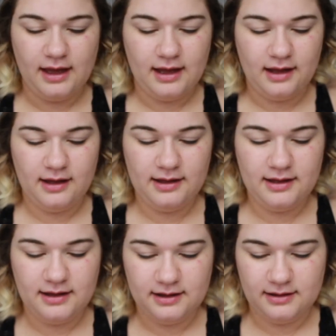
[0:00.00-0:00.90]
I
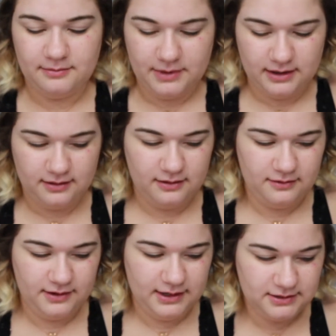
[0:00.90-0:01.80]
am
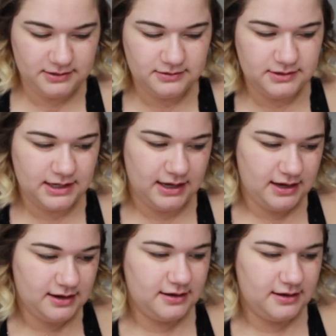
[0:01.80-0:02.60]
going to take